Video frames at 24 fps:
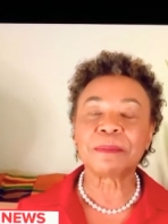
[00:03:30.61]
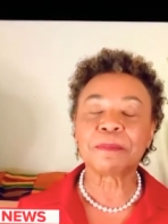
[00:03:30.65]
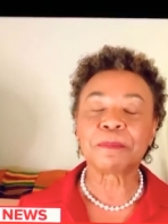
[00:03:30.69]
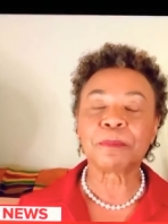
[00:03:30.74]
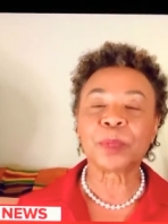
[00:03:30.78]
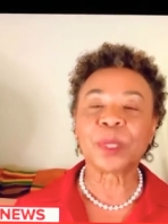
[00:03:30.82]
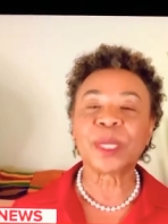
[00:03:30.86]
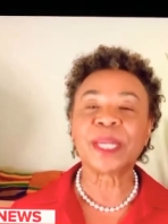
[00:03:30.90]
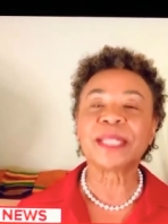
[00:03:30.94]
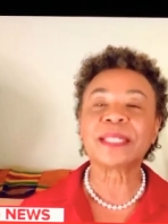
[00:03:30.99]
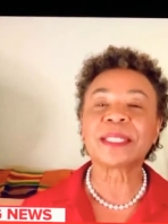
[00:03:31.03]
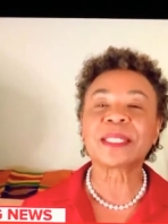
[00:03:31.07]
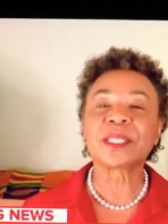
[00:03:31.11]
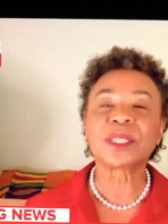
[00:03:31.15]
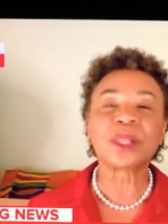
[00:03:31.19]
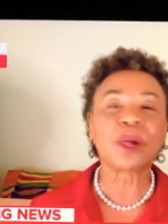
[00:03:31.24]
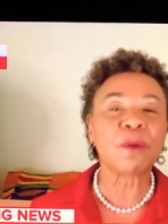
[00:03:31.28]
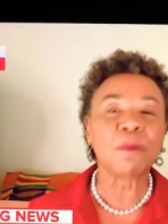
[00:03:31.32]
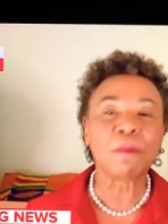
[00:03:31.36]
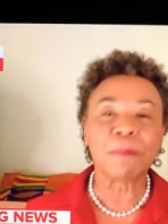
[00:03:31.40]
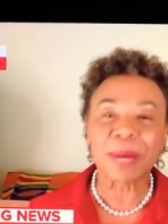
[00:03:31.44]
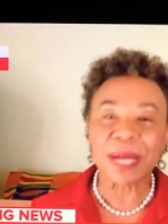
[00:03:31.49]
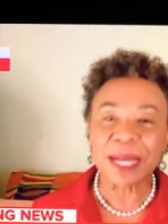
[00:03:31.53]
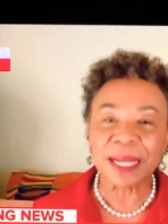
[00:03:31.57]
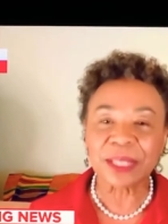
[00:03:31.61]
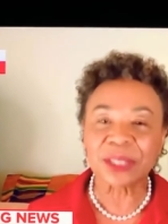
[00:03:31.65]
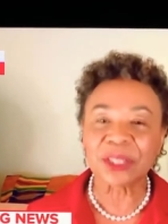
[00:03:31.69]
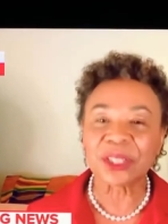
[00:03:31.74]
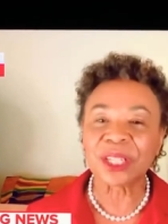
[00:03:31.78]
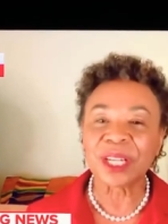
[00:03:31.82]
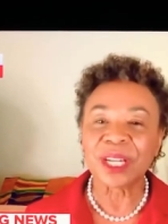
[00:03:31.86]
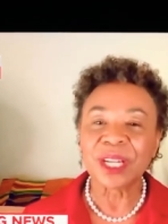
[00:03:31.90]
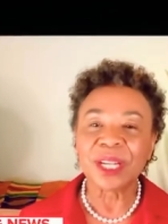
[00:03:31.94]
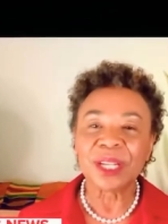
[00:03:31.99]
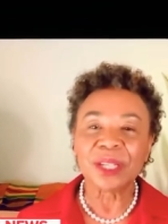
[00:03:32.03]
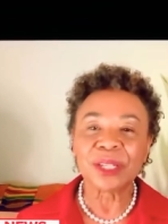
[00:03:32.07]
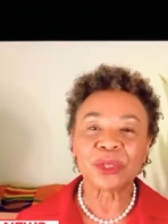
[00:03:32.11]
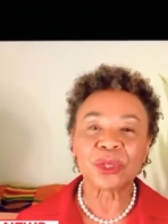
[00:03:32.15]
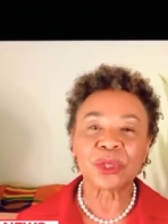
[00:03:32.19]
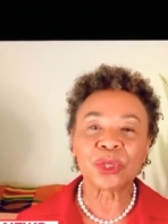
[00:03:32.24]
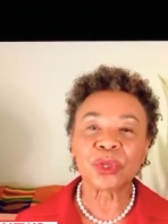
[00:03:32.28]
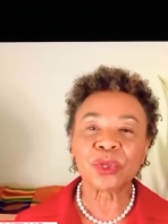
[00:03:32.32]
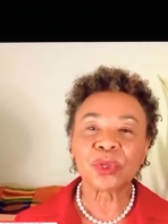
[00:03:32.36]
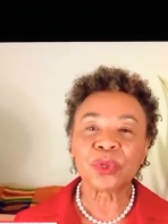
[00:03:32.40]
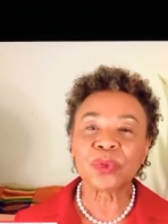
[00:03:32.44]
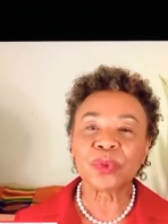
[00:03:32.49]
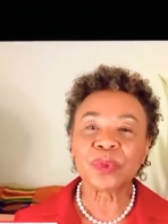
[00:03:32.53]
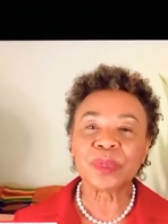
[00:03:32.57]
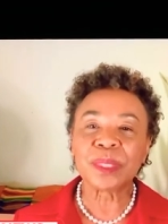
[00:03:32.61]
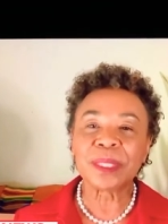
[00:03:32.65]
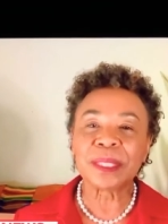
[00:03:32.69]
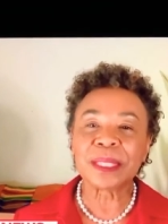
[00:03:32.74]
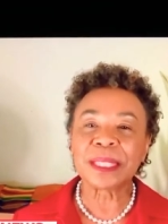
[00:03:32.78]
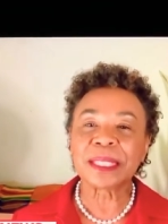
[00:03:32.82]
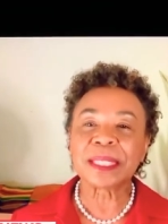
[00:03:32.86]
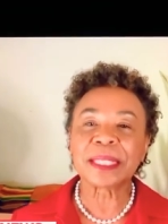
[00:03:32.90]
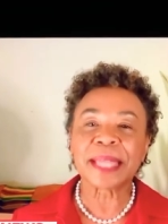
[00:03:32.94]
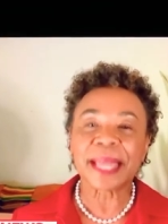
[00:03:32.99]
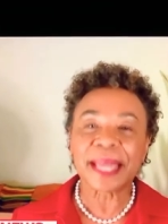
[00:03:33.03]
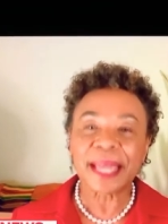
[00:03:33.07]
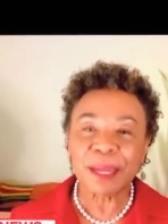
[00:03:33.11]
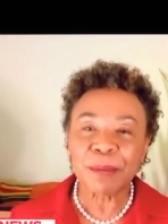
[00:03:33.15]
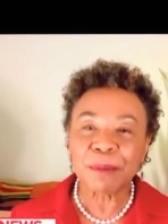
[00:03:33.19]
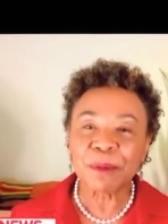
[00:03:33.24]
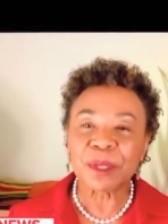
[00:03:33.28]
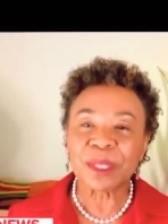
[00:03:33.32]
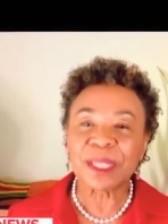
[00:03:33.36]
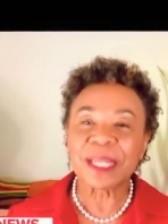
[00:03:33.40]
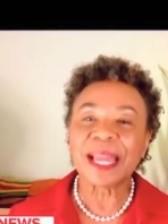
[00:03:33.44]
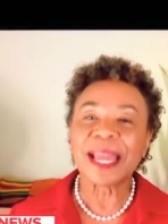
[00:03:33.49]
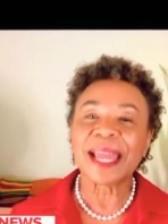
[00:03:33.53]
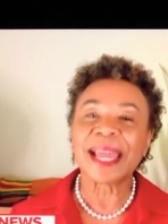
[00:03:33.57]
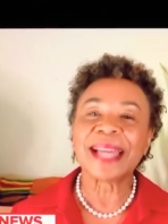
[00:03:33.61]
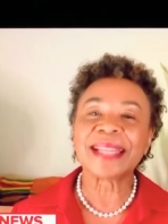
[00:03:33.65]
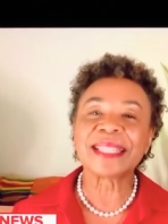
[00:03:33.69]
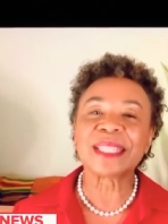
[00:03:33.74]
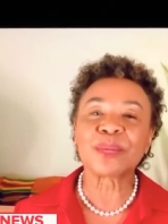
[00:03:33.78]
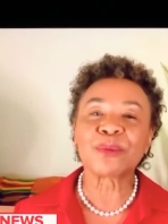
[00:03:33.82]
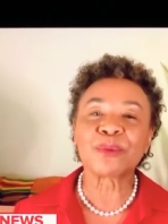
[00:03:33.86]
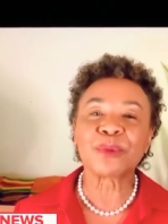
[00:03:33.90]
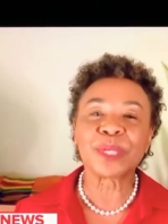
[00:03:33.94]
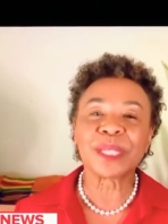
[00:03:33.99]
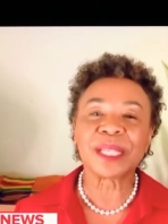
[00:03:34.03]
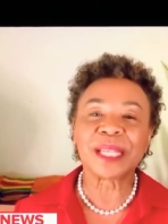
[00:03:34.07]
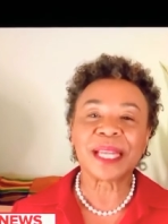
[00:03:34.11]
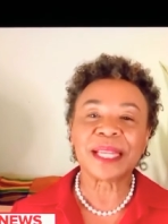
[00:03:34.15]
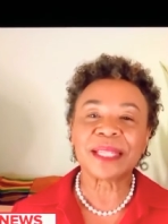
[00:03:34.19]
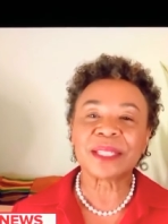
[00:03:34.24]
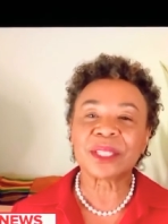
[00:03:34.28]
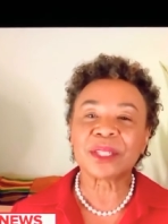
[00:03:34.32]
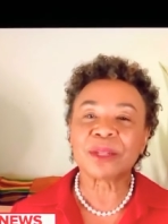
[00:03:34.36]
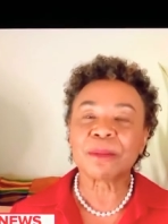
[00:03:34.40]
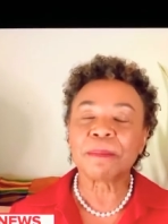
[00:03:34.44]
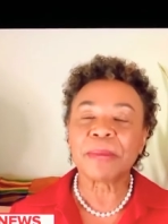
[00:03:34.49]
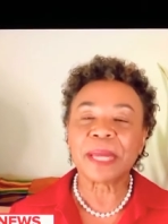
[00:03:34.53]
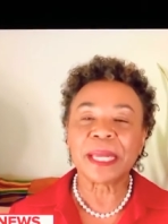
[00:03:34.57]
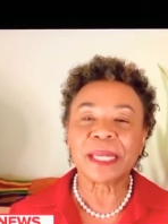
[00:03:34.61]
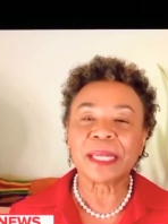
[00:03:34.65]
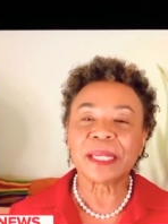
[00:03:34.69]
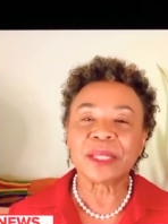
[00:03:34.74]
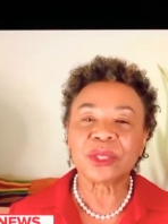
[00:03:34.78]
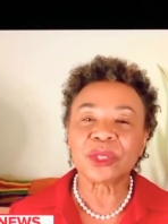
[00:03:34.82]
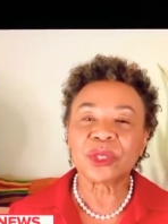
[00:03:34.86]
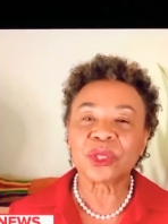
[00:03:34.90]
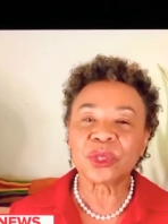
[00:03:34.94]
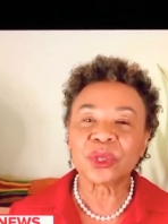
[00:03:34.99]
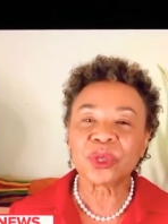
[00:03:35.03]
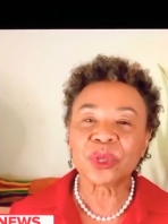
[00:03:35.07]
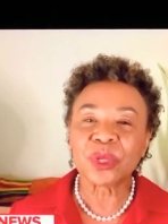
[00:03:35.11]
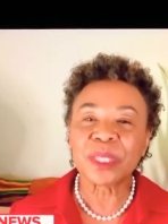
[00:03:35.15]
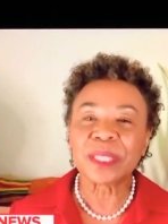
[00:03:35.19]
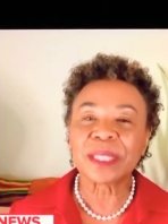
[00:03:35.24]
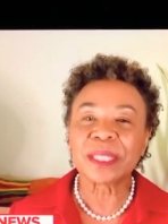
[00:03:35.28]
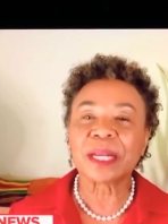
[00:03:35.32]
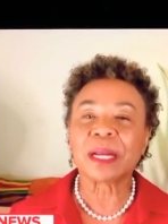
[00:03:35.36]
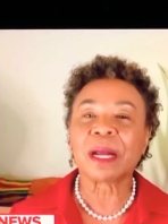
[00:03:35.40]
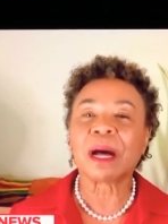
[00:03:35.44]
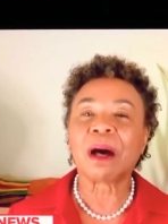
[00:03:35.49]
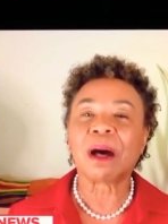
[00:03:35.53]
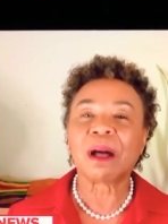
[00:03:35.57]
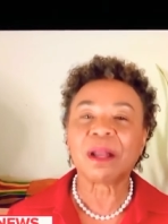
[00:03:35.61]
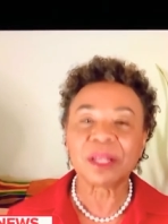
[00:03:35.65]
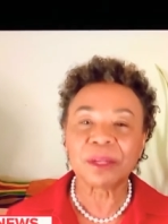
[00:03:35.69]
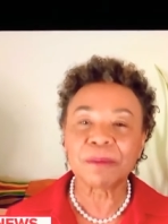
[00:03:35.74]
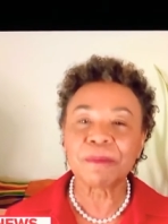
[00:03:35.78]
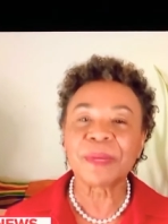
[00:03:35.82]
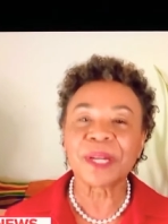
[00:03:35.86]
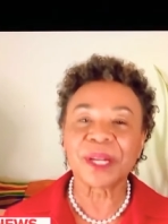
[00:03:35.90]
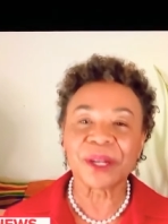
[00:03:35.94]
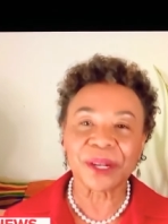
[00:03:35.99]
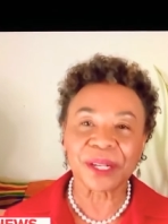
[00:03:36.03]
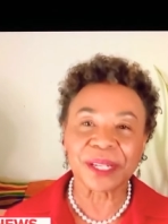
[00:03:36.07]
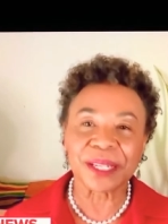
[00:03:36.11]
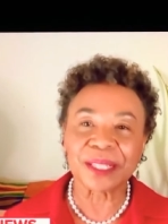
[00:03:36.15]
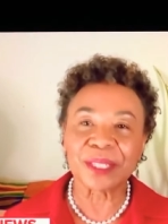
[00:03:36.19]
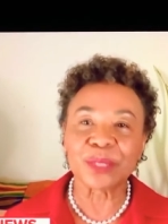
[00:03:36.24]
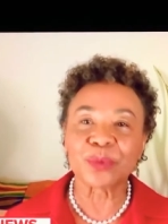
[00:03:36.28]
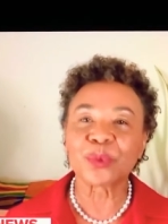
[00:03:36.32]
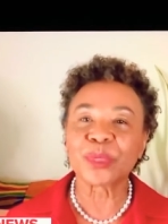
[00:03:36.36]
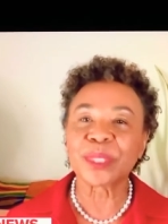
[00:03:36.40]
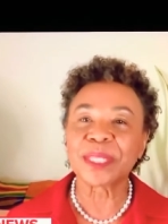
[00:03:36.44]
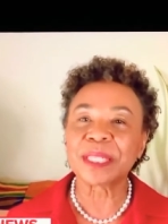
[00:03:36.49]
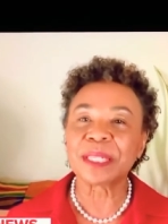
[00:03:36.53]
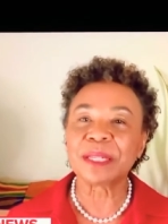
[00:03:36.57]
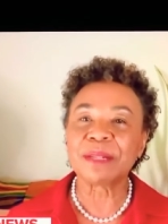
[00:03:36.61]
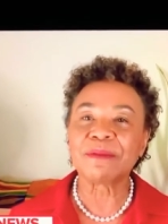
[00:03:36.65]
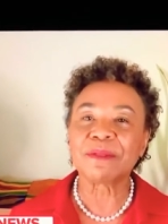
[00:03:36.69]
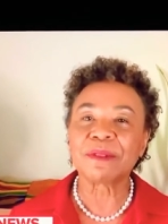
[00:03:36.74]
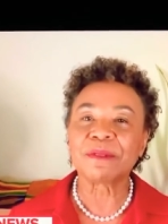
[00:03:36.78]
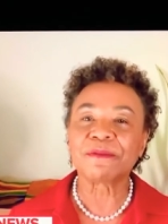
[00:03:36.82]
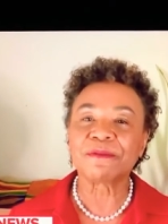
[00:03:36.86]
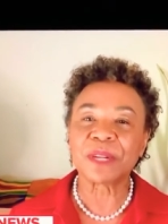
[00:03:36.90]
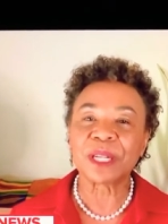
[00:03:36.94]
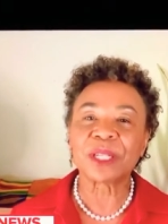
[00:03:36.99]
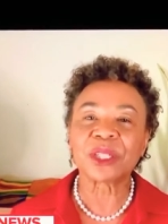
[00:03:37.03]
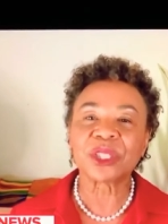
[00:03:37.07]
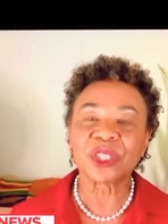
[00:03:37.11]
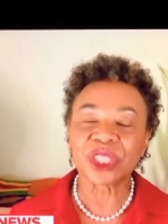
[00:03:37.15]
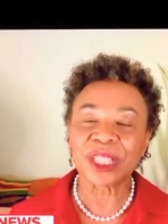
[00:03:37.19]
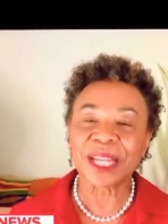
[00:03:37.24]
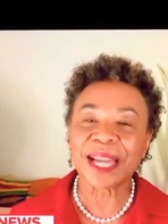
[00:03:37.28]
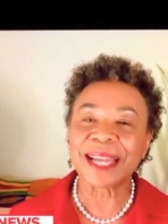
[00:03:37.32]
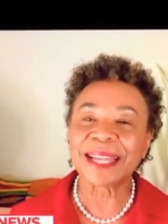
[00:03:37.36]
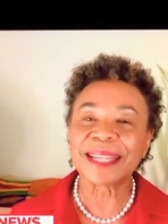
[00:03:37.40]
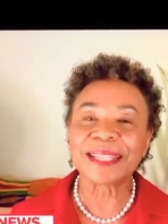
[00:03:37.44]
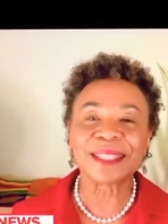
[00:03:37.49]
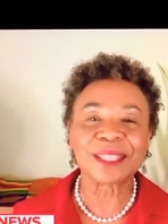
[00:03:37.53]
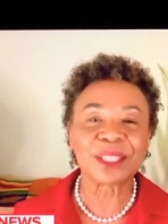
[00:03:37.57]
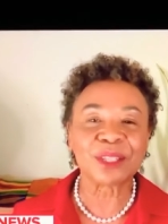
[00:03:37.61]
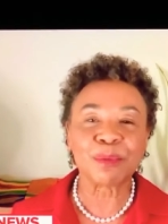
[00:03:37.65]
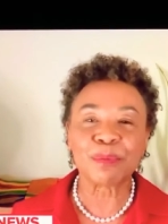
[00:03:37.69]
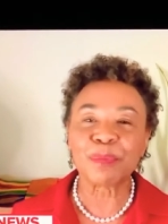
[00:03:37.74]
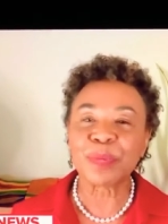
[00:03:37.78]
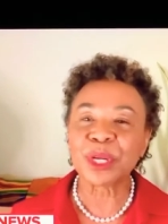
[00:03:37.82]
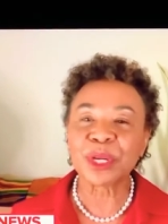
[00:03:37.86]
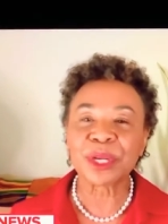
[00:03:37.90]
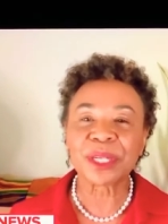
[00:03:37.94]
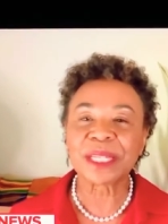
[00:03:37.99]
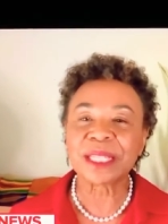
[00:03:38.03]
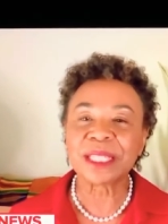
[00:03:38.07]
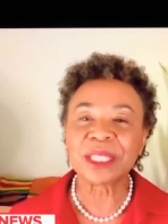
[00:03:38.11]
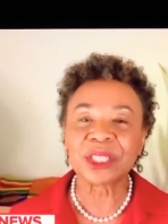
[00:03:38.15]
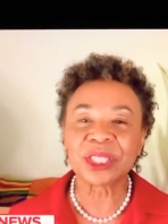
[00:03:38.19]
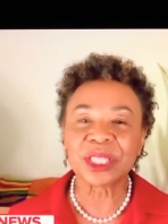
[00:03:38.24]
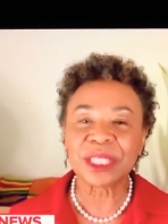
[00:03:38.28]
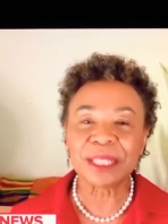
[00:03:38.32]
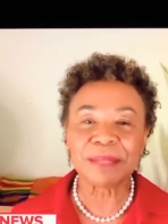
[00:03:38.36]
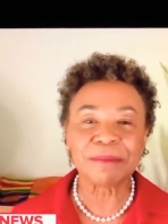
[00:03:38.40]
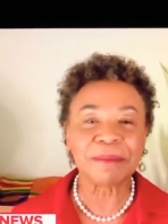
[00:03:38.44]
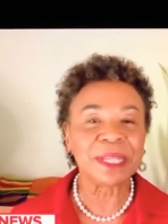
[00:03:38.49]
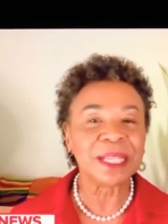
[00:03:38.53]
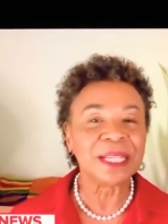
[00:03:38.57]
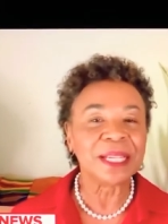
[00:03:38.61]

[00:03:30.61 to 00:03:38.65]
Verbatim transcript: bring so much to the table as it relates to making sure that all Americans receive a fair shot at the American dream,